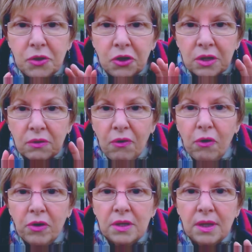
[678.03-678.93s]
I was just
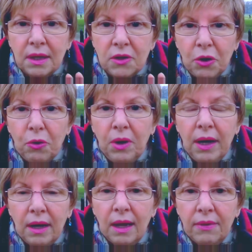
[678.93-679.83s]
focusing
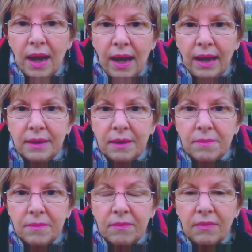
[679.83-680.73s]
totally on
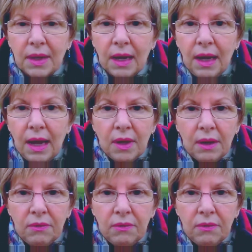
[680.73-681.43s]
that.